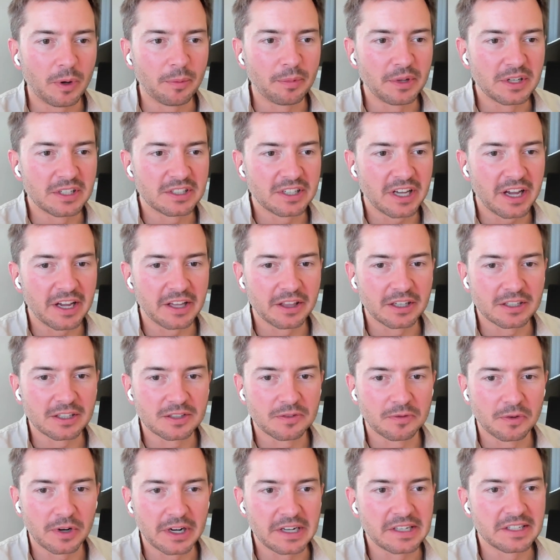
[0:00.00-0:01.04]
we've been saying
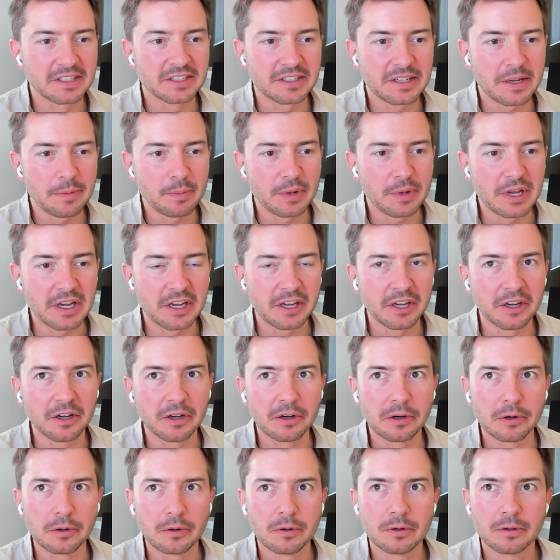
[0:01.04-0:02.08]
this phrase
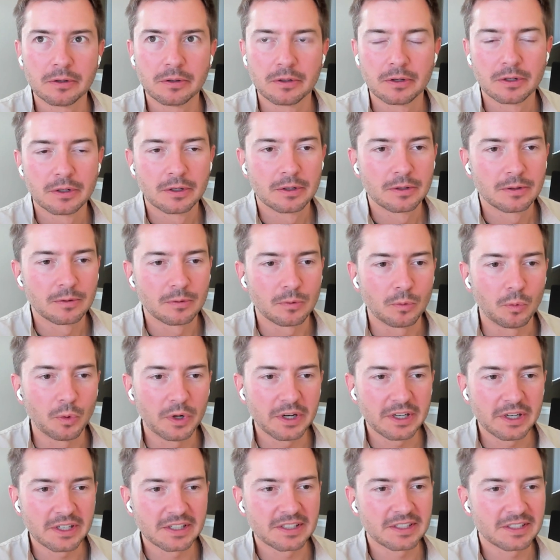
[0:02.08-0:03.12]
CPQ.
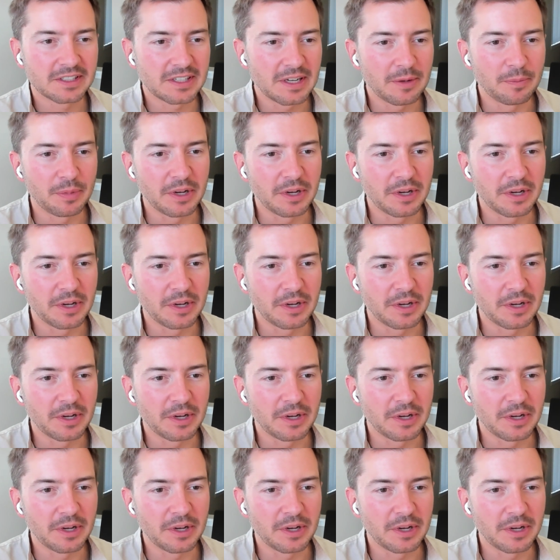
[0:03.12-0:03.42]
What is